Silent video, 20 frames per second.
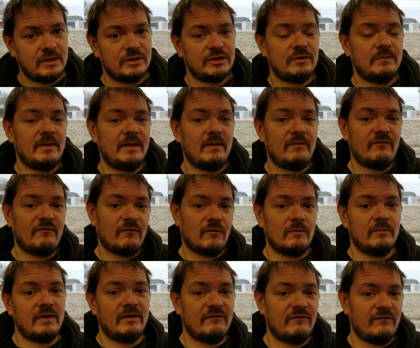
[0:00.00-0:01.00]
It should be
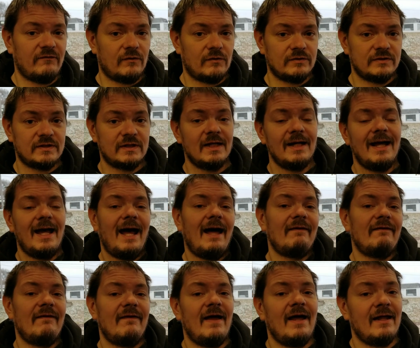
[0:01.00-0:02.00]
informative first,
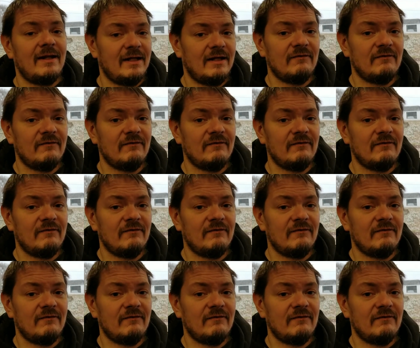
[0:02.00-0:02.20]
and then